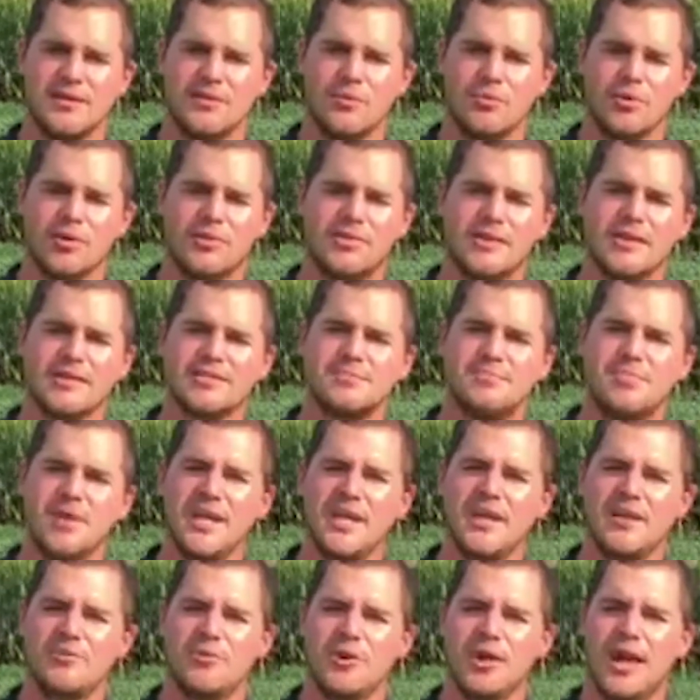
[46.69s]
With this
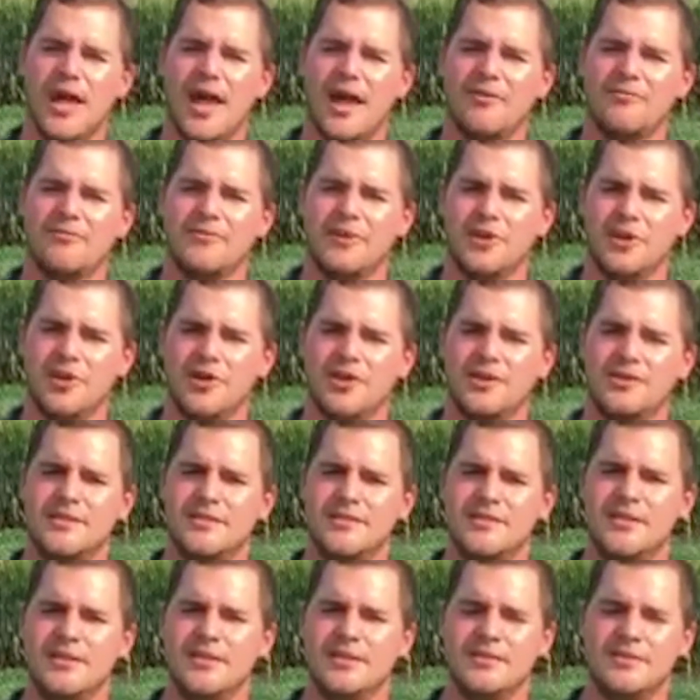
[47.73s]
bean, we have
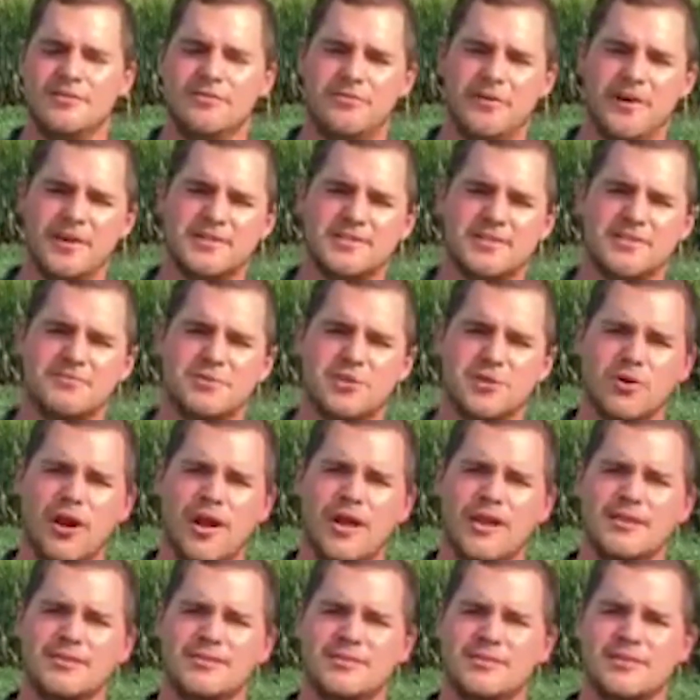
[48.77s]
good defensive
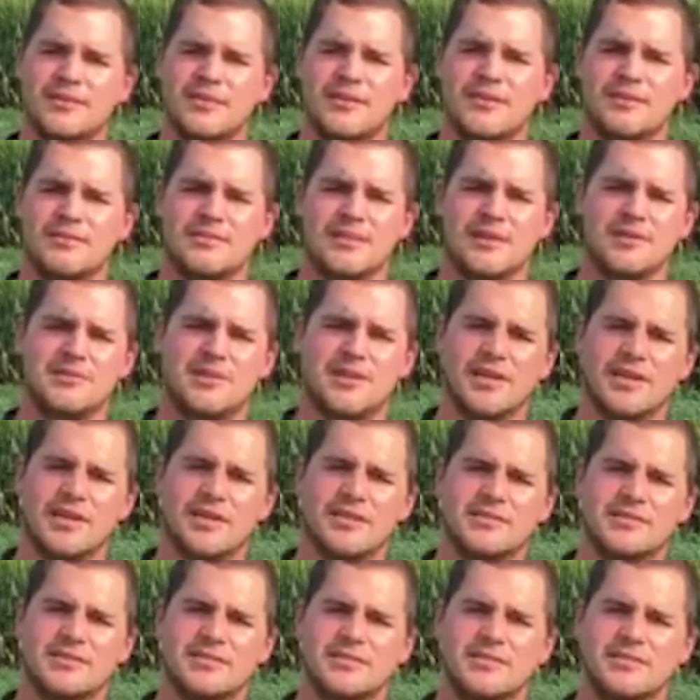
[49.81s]
traits such
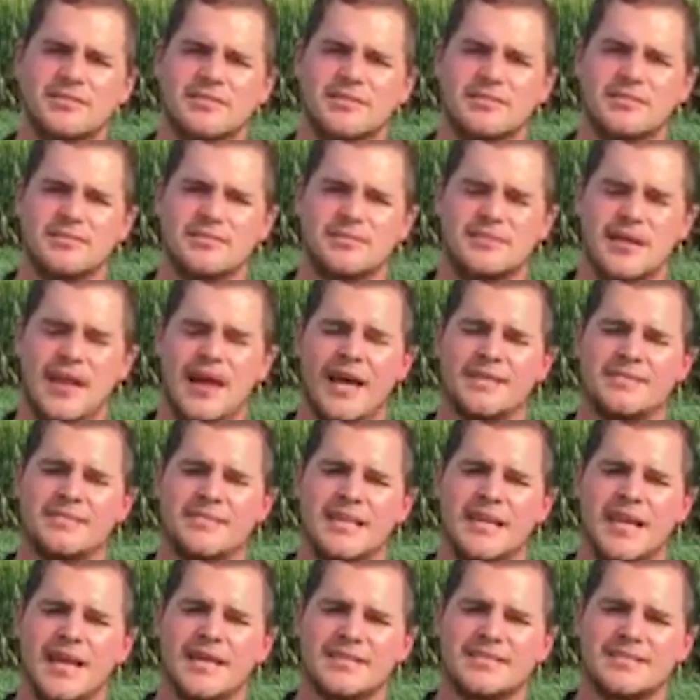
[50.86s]
as
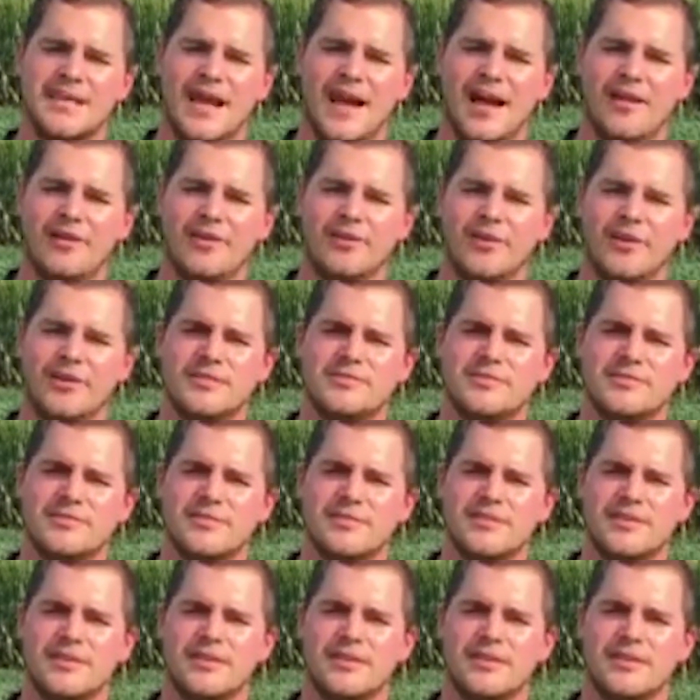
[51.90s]
SDS tolerance,